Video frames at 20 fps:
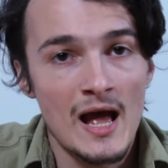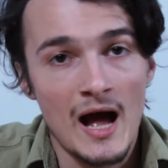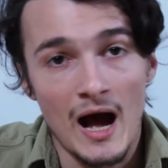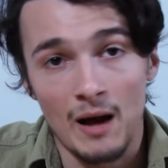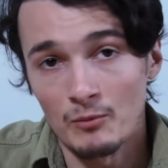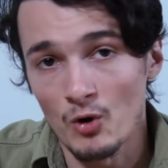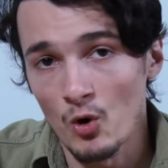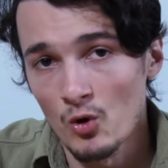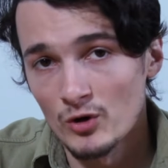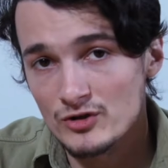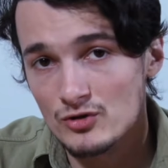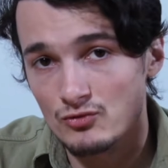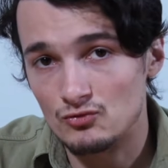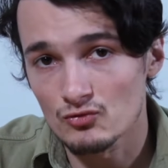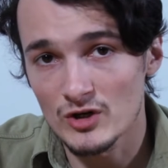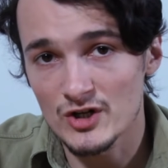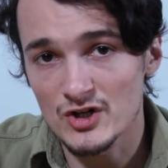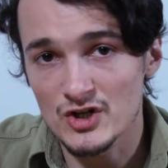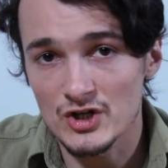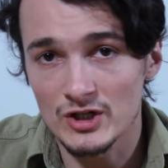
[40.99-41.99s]
I'm going to
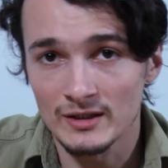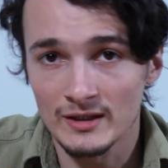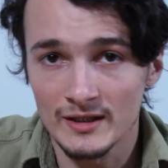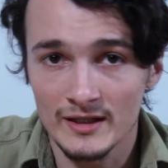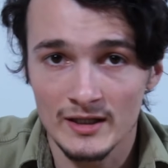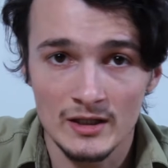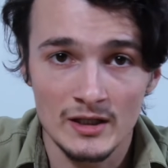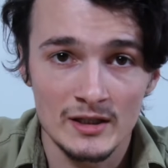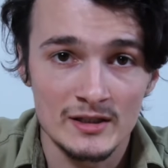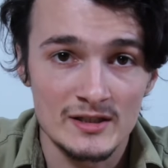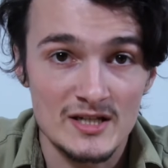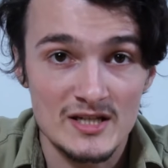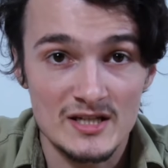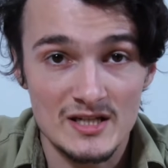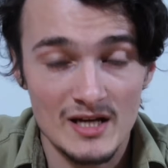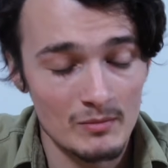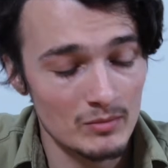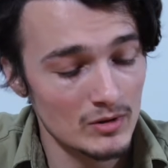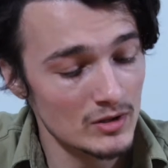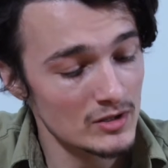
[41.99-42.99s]
Russia later in
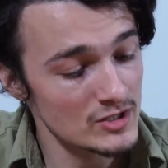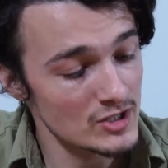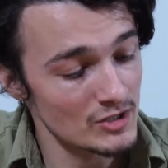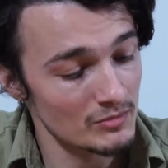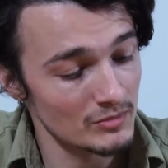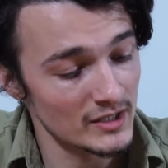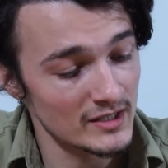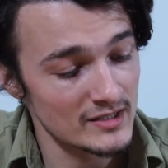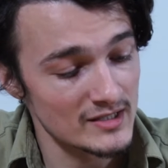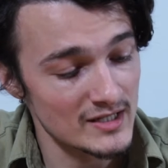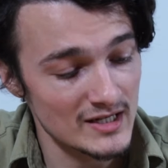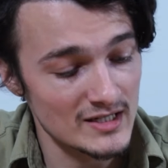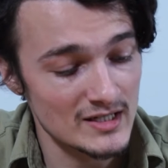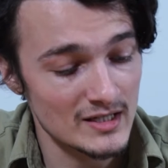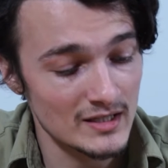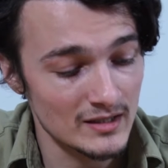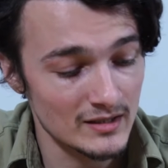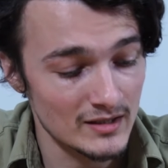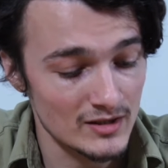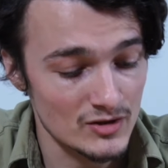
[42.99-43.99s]
December, so I'm going to test
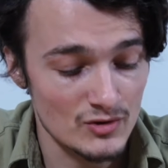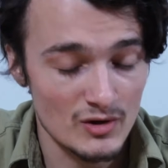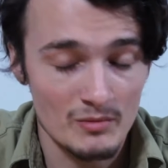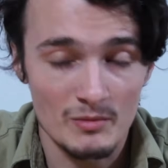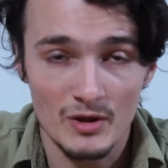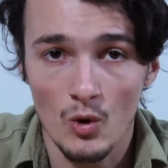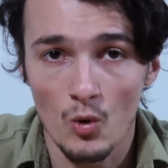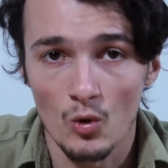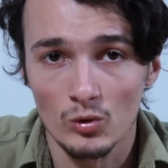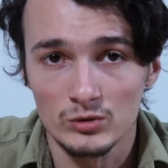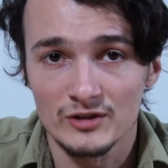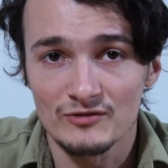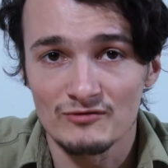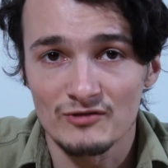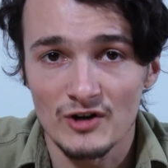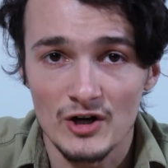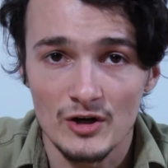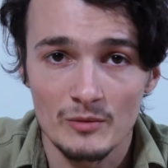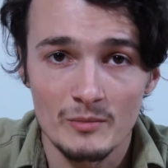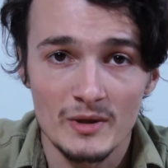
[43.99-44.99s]
it in extremely cold
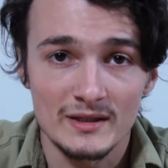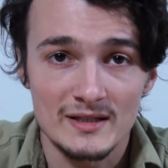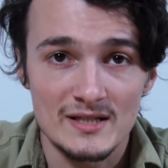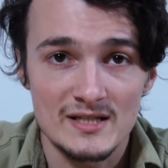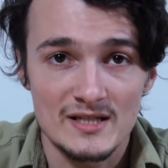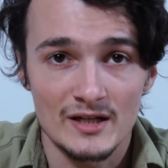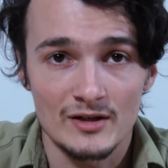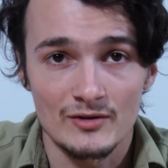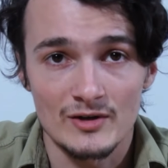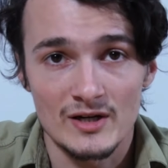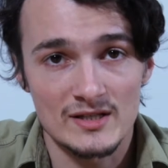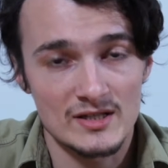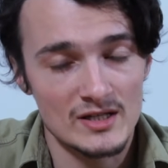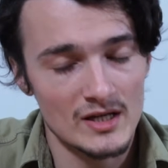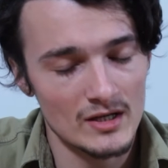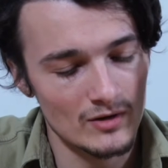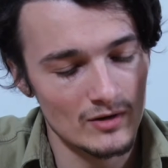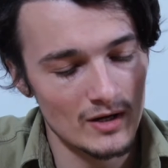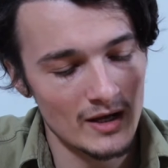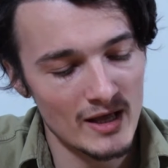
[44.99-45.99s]
environment, etc.,
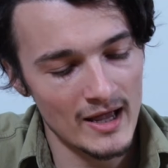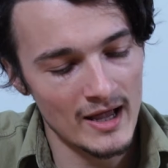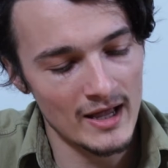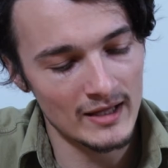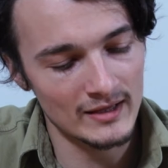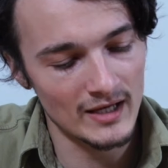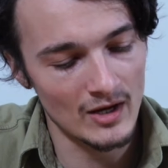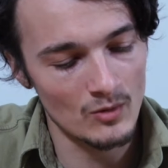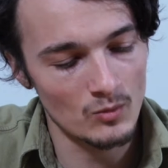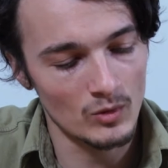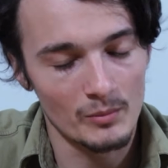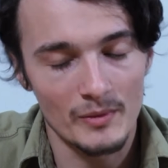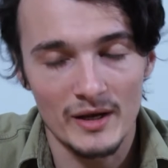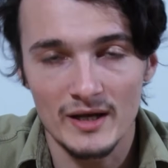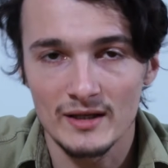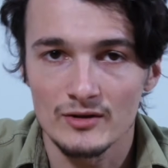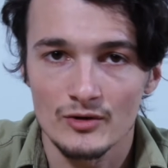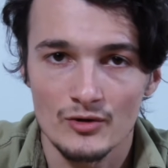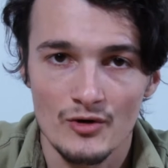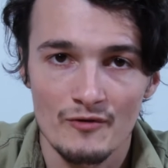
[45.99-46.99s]
and I will
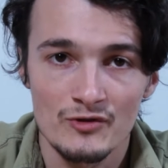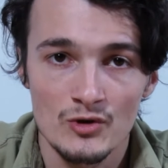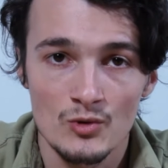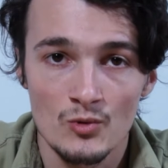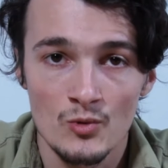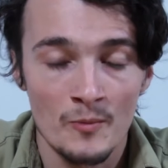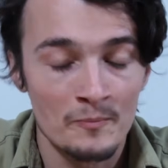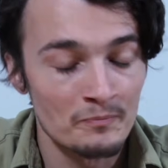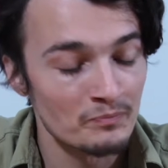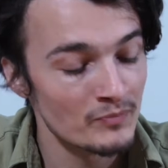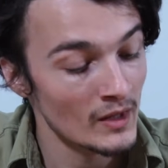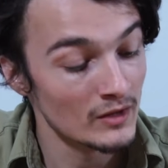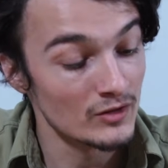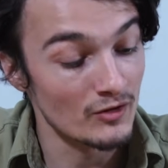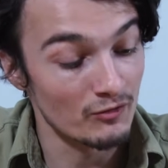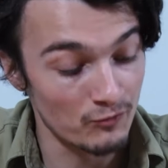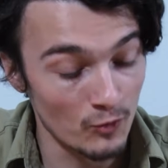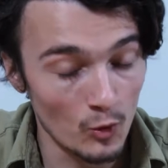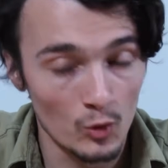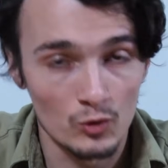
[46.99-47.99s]
make the review, the
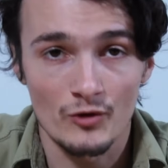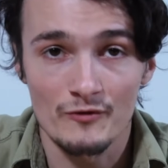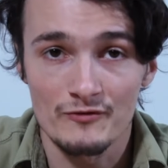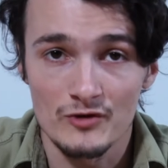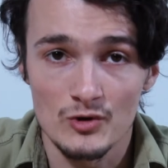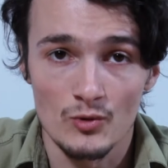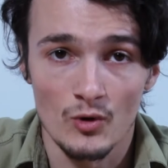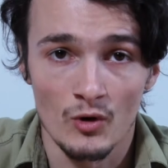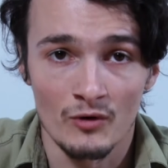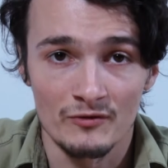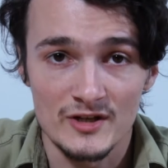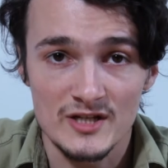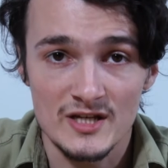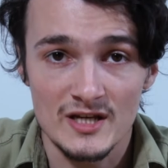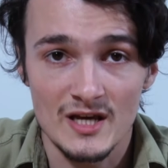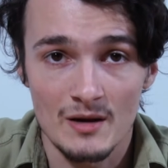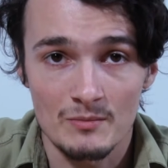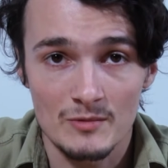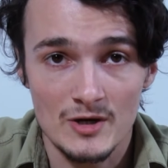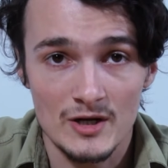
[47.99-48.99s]
full review of this
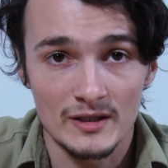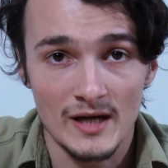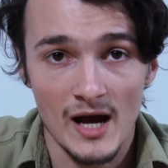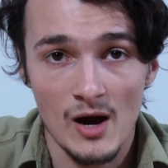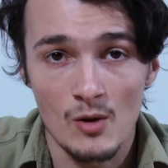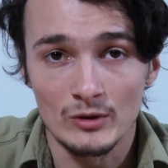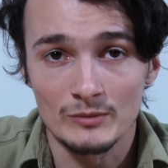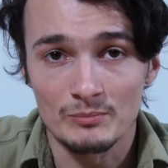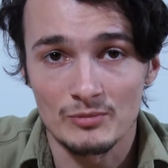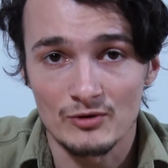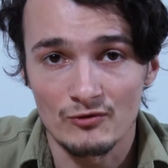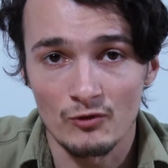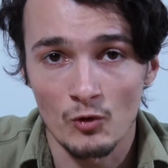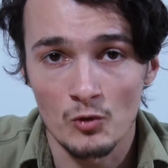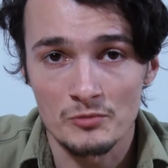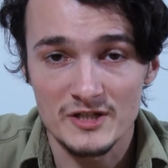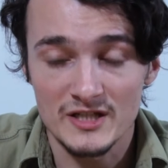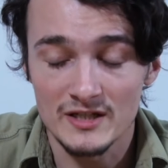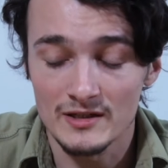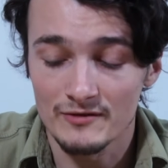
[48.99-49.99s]
camera and how it
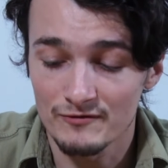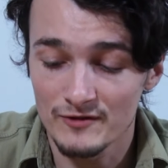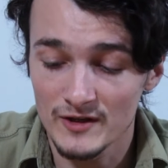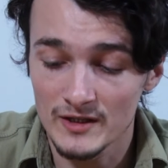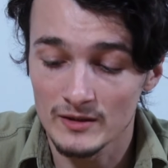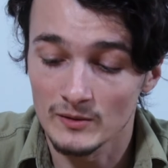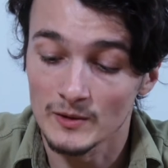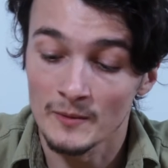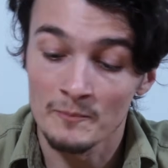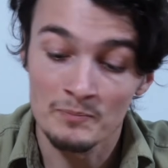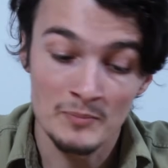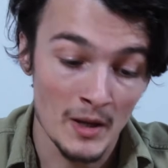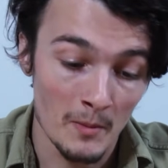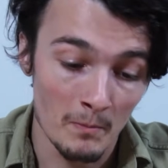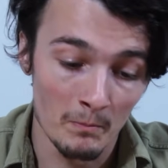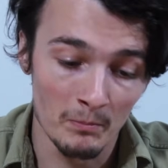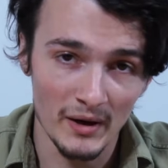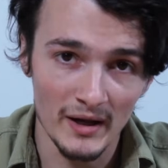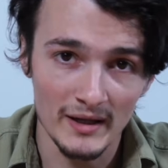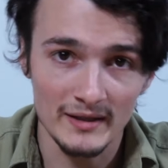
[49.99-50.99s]
performs in the field.
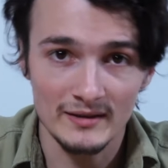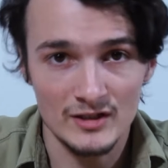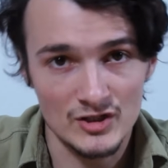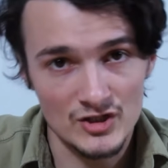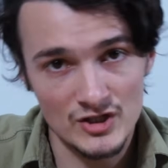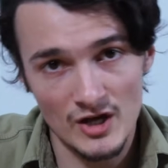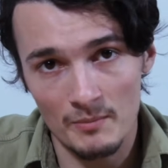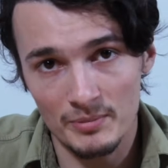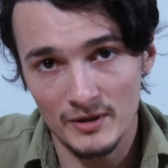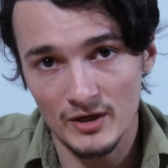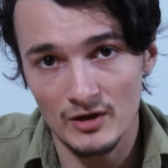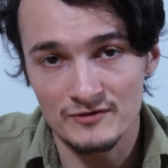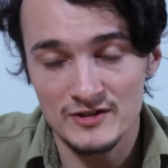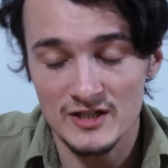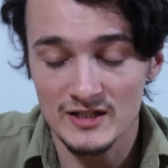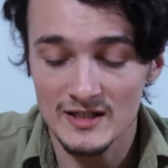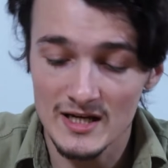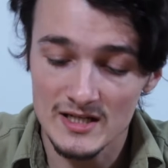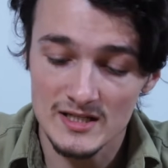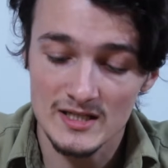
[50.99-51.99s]
But the topic of
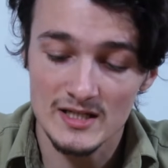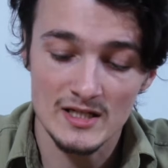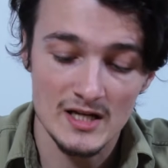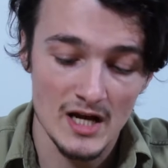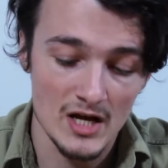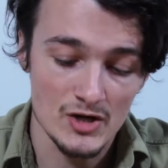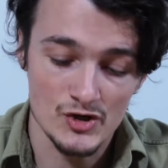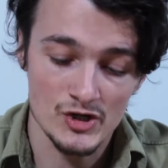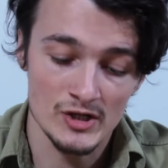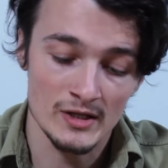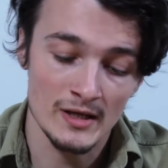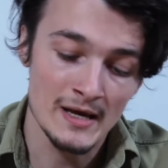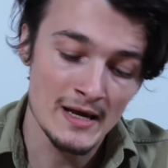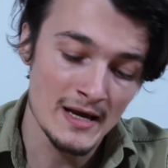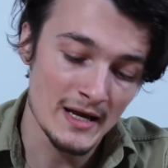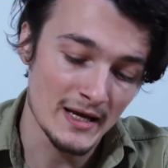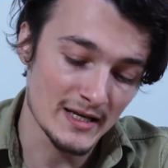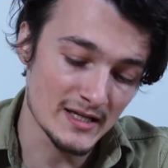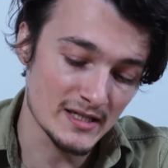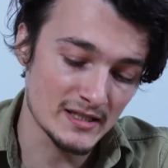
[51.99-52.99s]
today's discussion
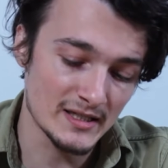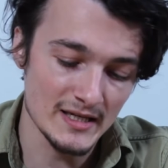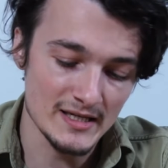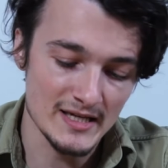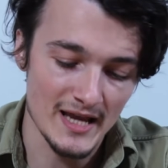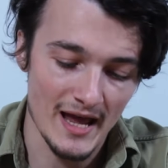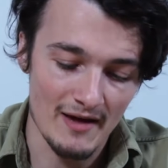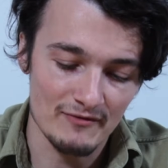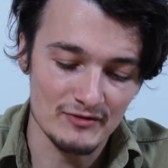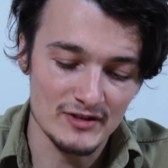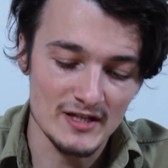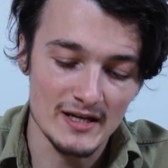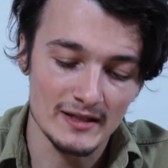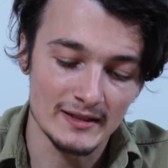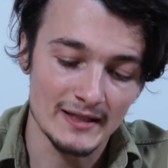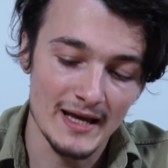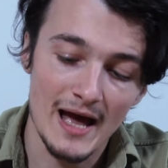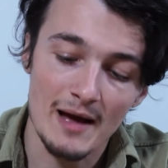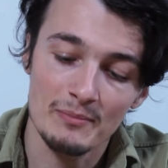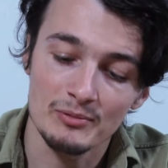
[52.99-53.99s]
is this hefty
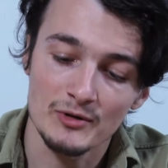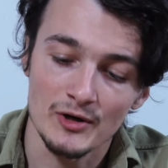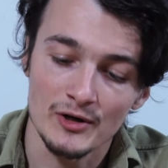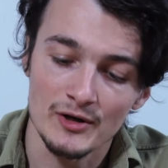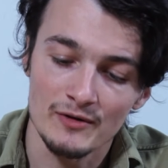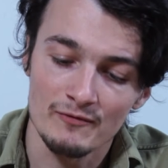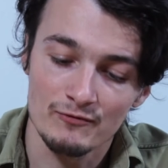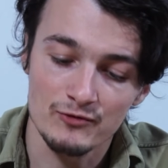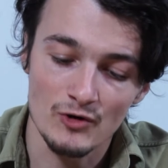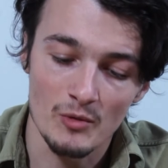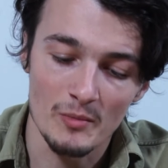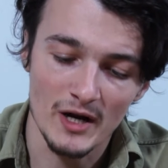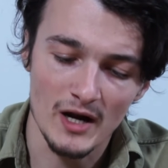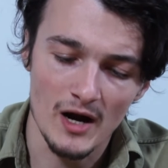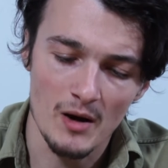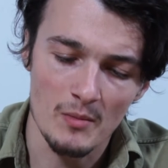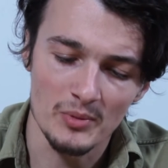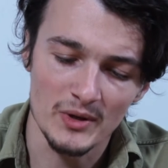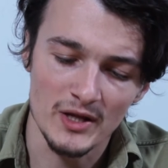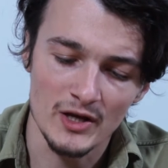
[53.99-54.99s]
adapter from a
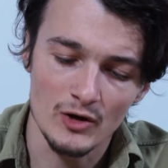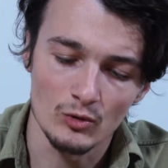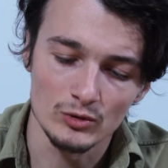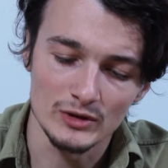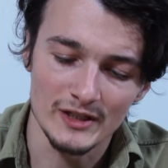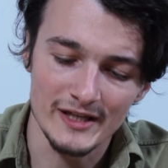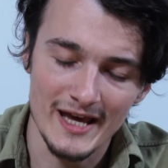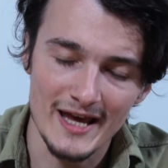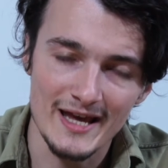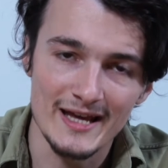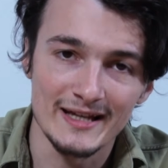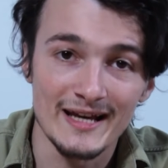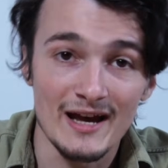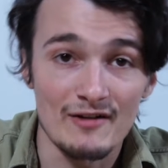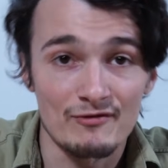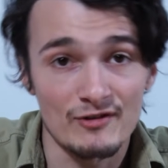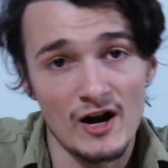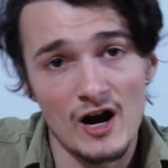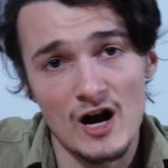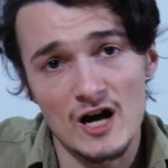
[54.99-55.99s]
company called
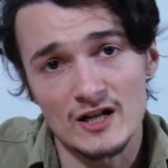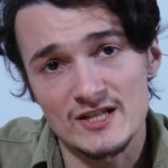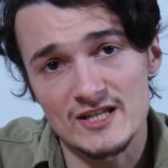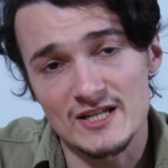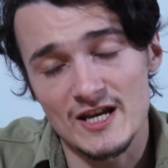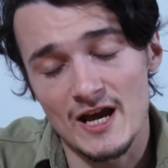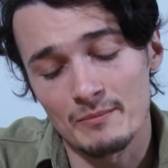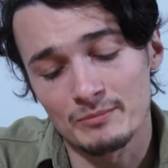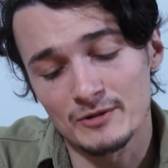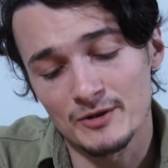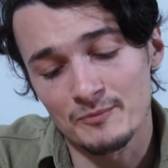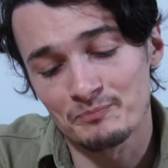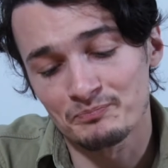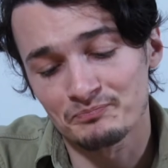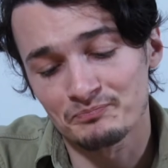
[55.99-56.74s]
K&F Concept,